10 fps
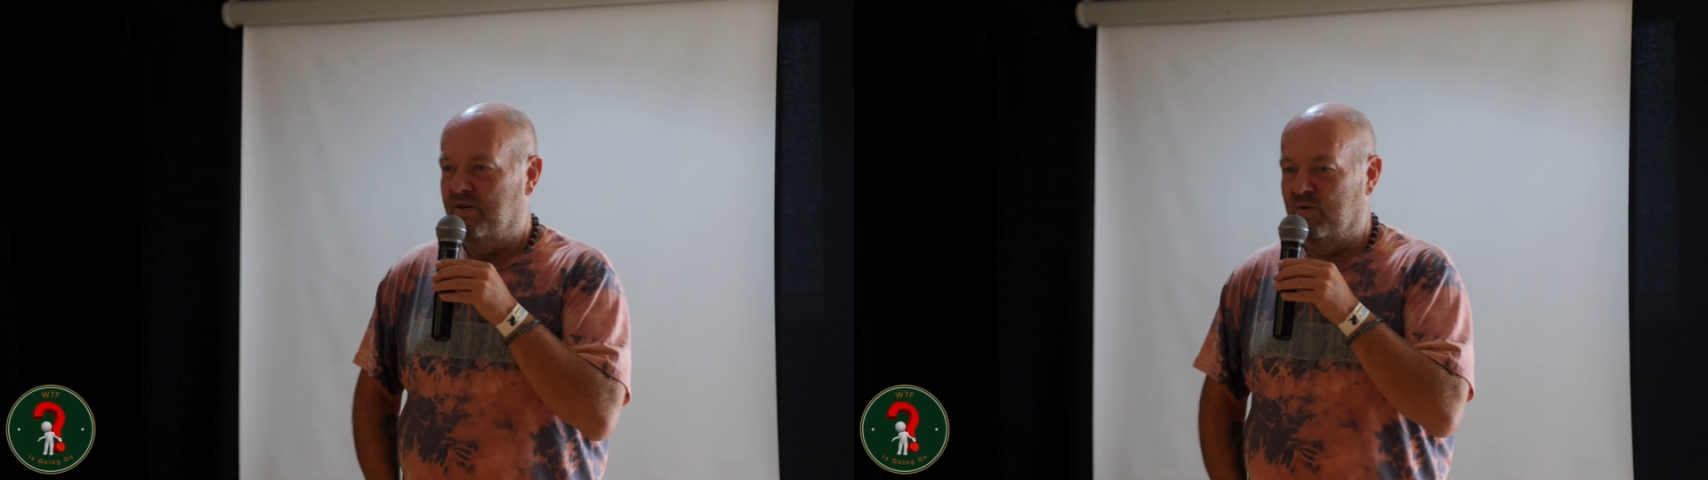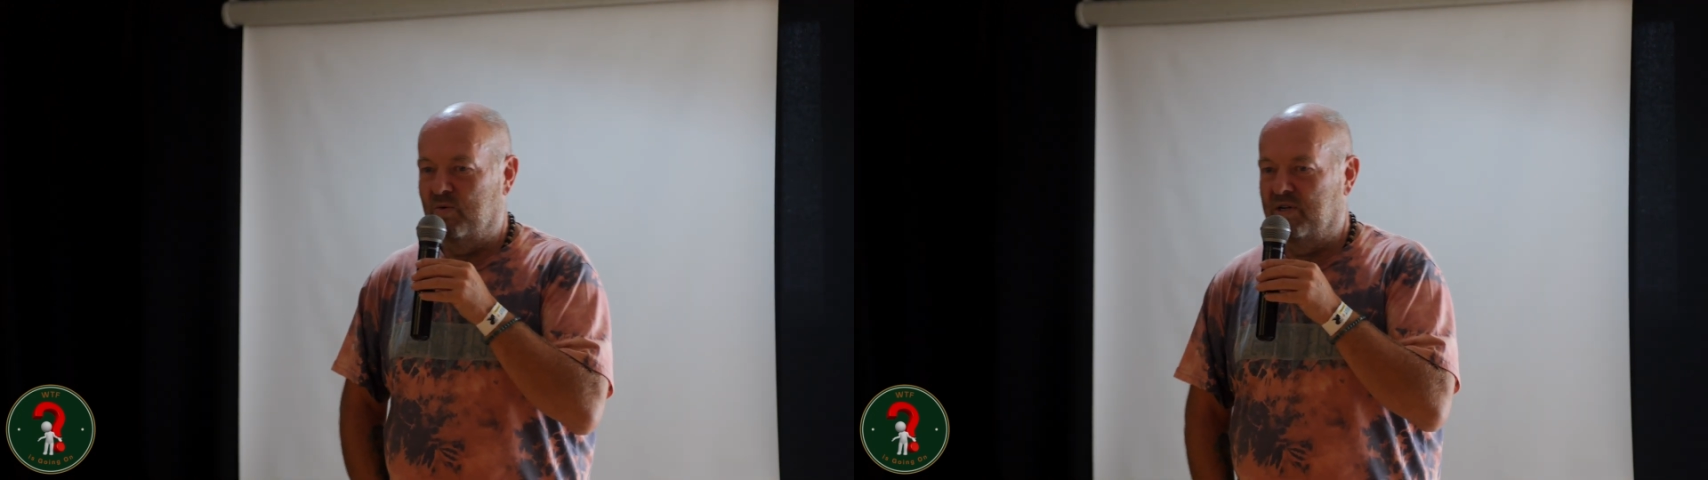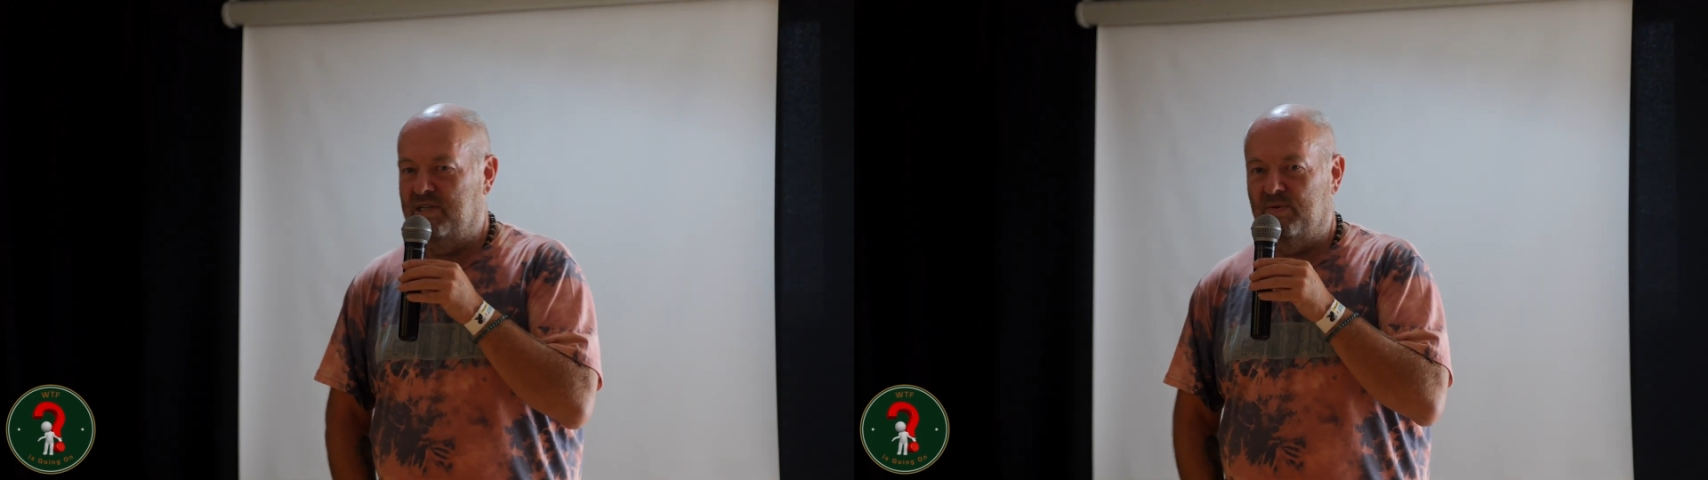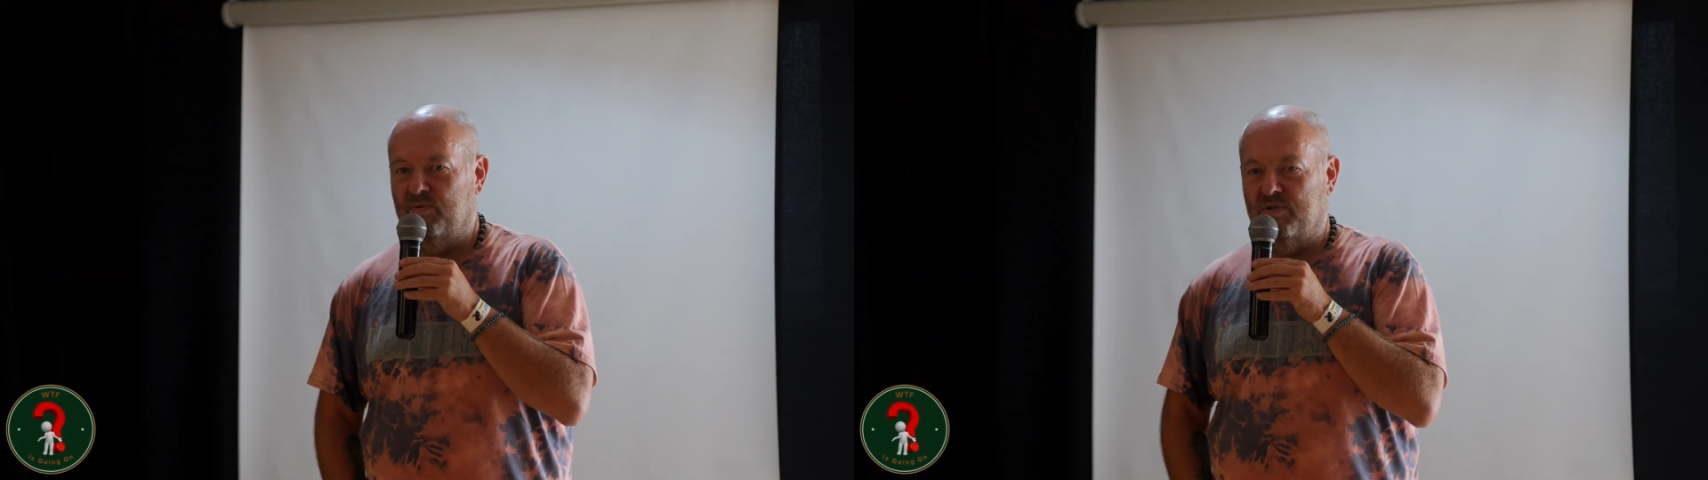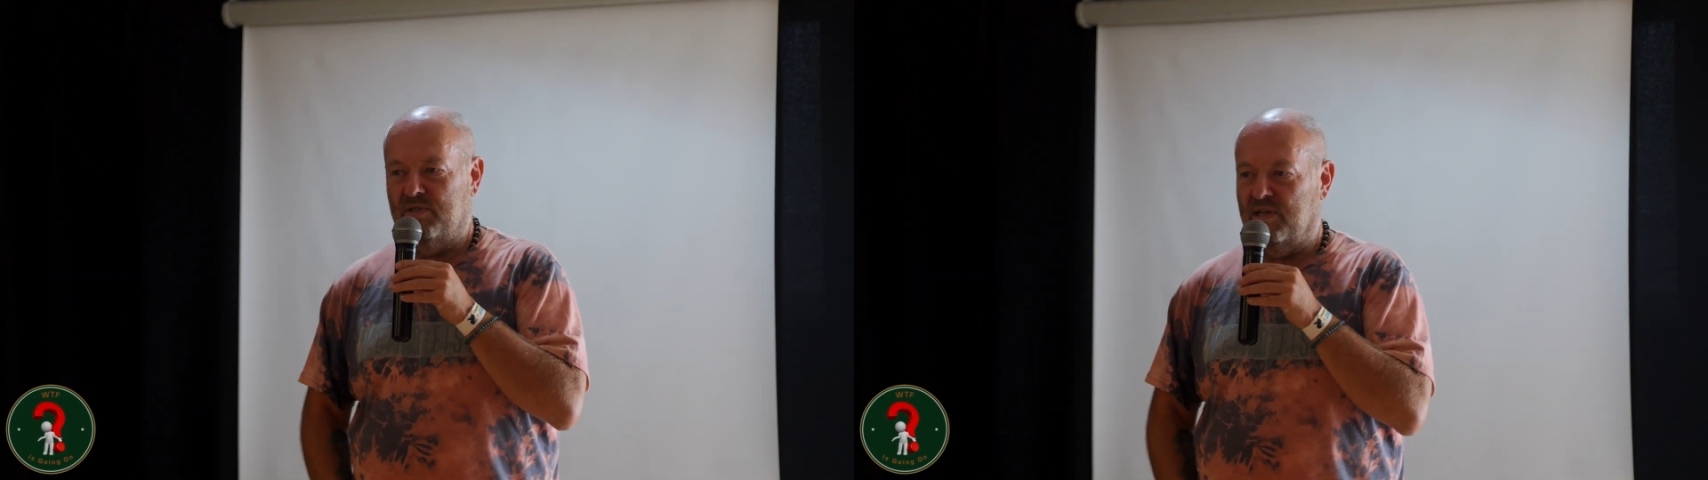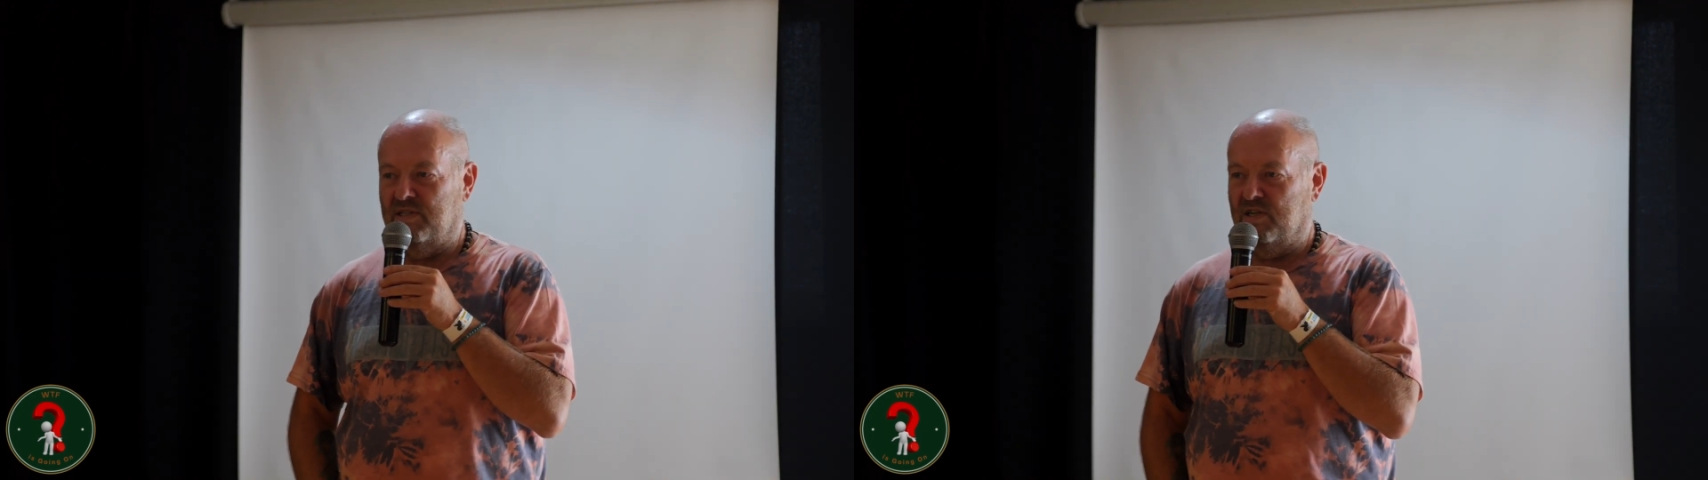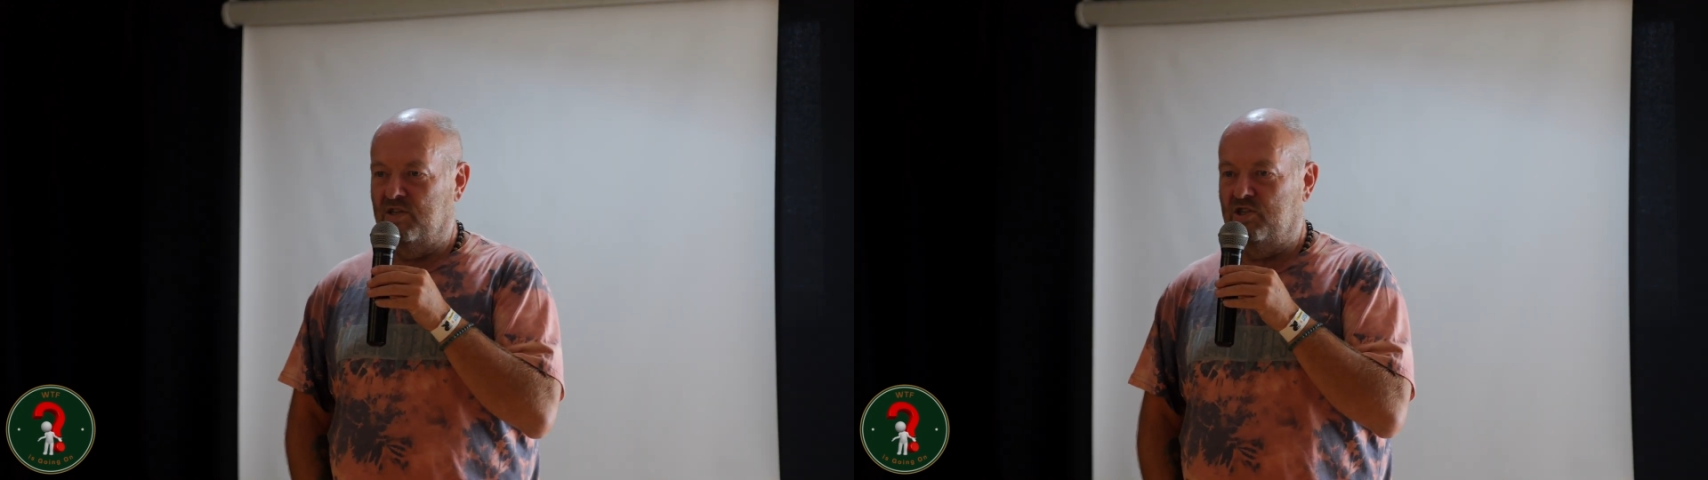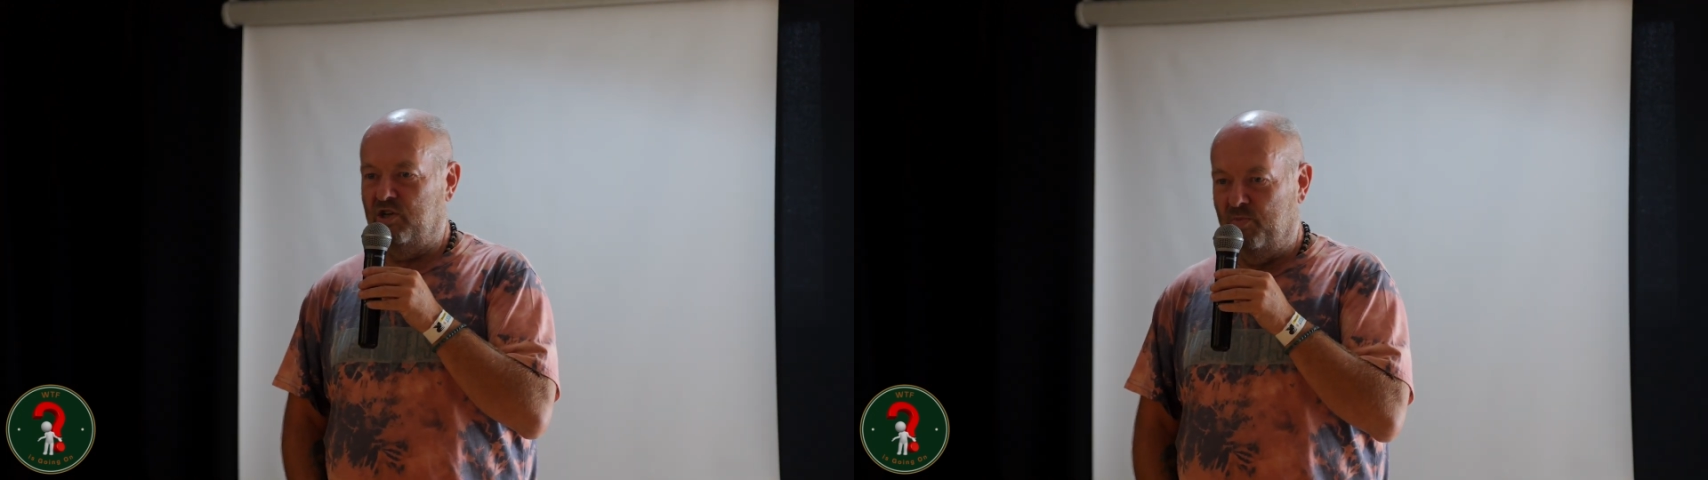All I did was, as a
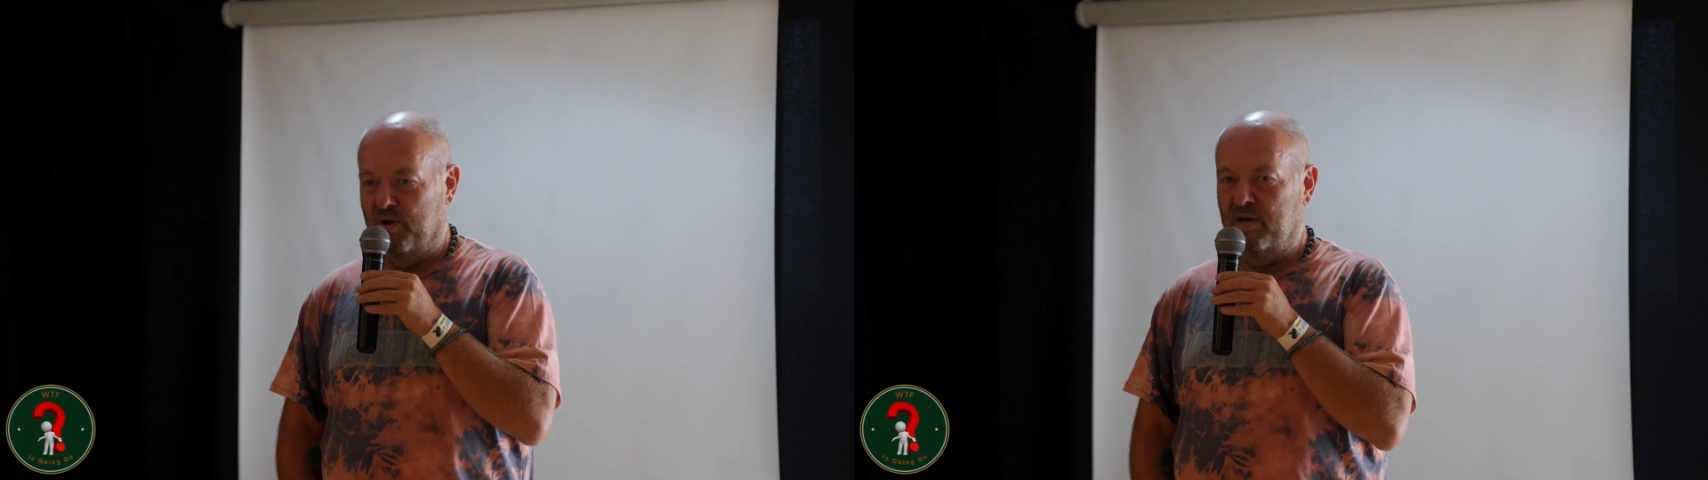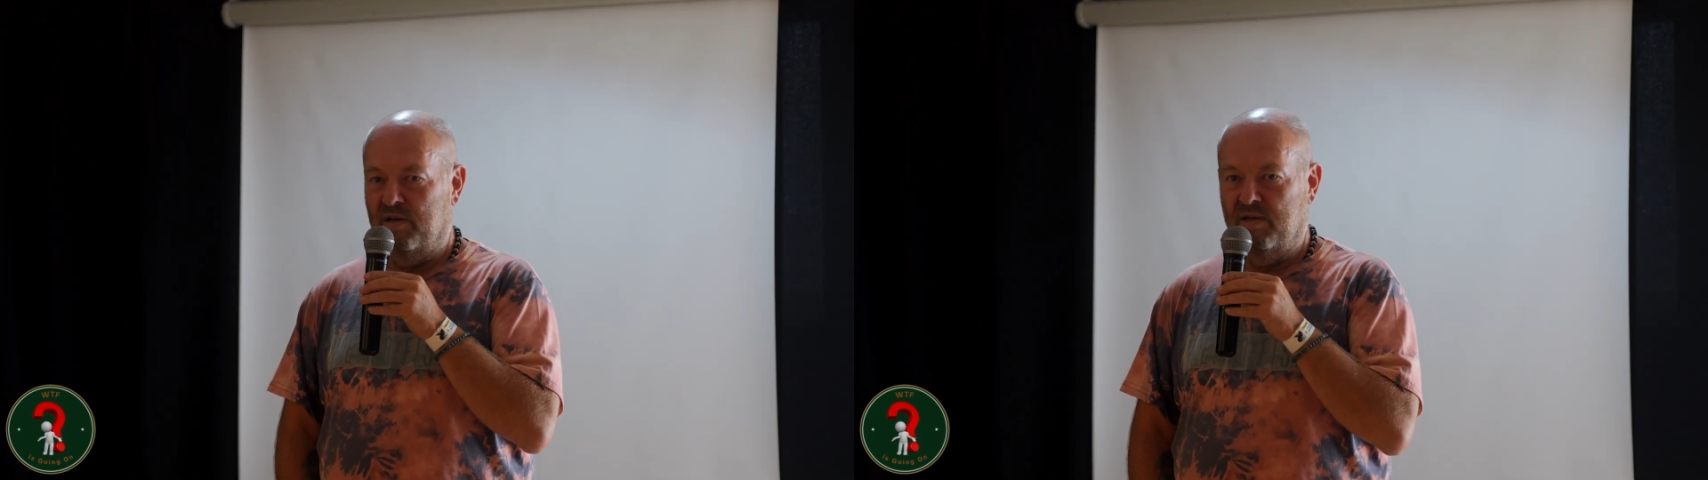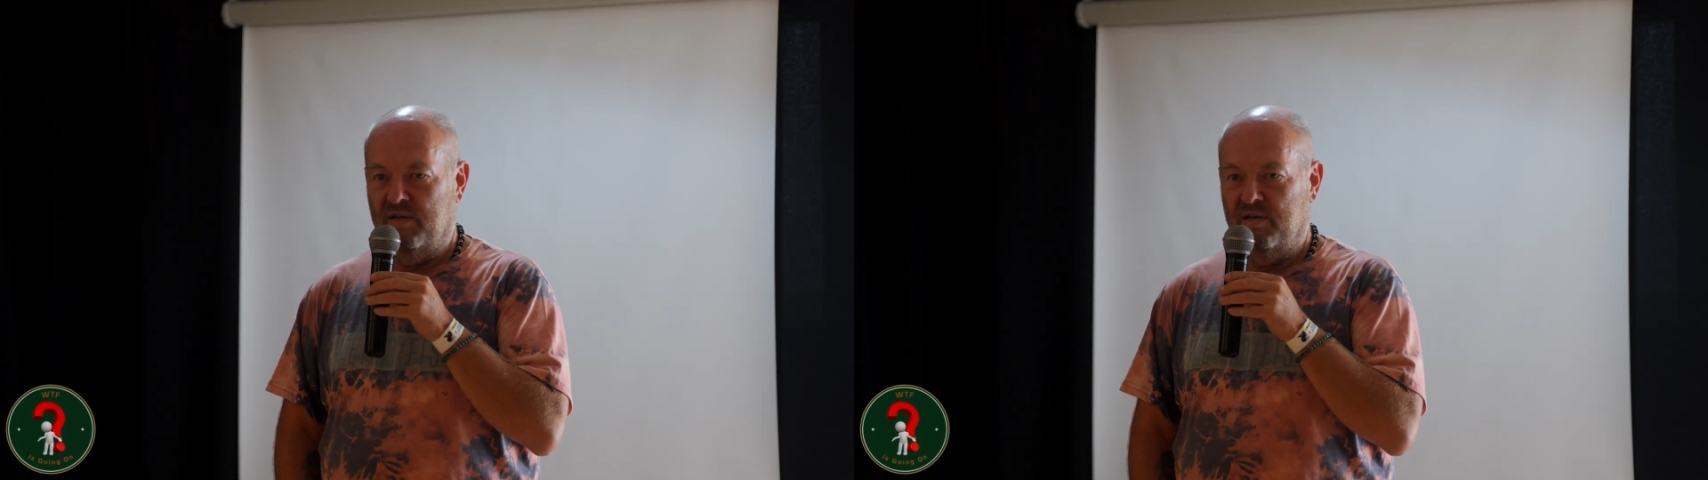consumer,